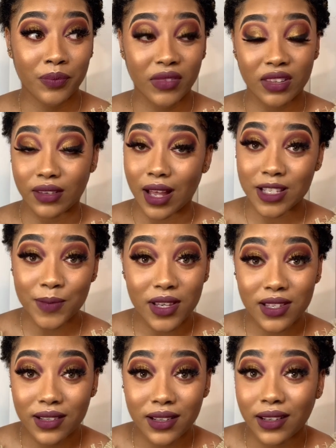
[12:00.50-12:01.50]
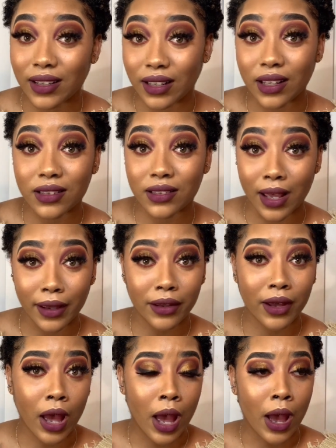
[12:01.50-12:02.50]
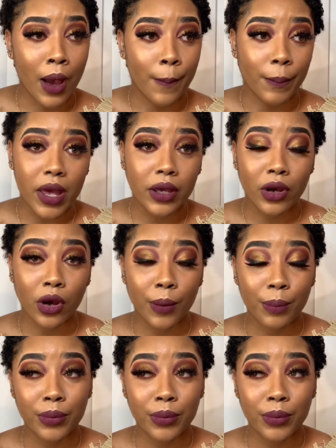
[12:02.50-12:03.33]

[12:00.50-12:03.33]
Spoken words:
That's basically it. Like makeup,